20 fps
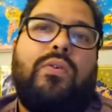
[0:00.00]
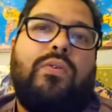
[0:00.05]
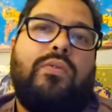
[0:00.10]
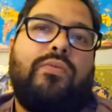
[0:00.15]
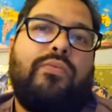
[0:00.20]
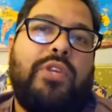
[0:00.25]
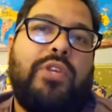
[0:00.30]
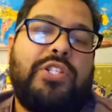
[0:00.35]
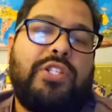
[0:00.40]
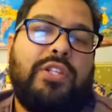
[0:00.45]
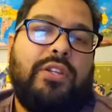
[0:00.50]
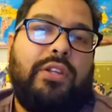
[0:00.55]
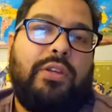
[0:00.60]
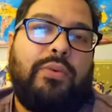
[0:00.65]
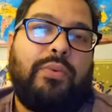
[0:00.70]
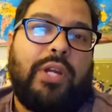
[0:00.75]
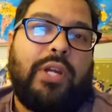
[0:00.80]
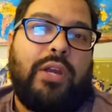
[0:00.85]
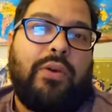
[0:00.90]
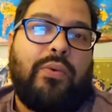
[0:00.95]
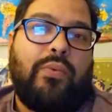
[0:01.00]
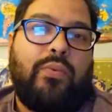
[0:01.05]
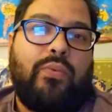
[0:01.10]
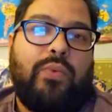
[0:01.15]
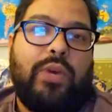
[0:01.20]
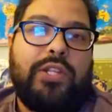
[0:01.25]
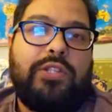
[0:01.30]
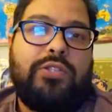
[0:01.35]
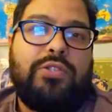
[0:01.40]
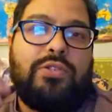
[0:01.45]
recently, when I
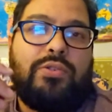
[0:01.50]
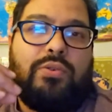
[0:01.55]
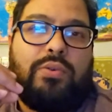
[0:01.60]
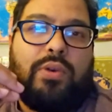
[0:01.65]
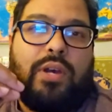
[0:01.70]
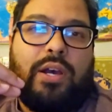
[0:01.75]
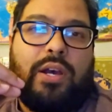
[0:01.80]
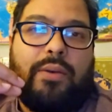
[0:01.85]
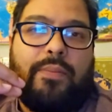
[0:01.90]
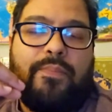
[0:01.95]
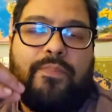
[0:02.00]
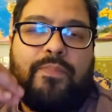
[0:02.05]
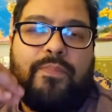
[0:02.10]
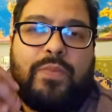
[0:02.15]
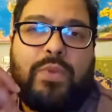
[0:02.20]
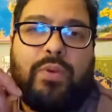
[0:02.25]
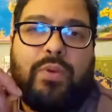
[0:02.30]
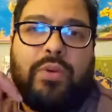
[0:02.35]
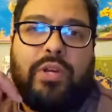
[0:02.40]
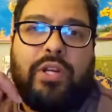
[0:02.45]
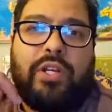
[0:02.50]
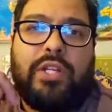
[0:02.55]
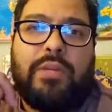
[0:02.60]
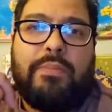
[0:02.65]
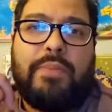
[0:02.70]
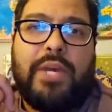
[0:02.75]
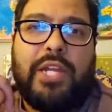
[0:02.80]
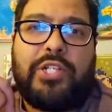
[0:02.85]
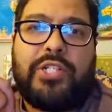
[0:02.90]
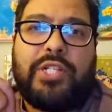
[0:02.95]
went to one of the
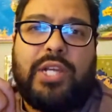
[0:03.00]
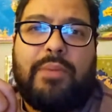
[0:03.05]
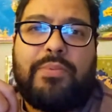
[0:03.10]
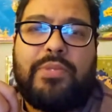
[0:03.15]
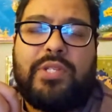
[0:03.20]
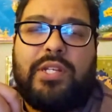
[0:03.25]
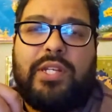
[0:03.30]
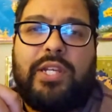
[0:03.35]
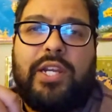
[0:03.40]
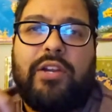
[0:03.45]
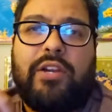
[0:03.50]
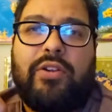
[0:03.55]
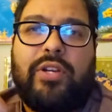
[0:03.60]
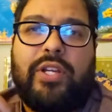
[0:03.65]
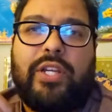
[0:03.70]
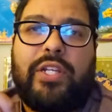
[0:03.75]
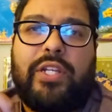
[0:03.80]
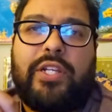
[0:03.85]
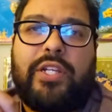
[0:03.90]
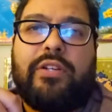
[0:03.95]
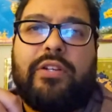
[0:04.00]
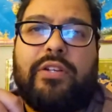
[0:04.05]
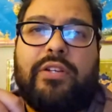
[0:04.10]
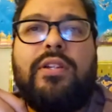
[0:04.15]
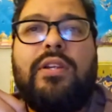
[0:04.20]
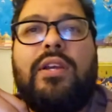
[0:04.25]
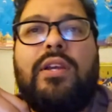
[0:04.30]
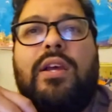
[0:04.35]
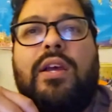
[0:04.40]
pet shops in the area here,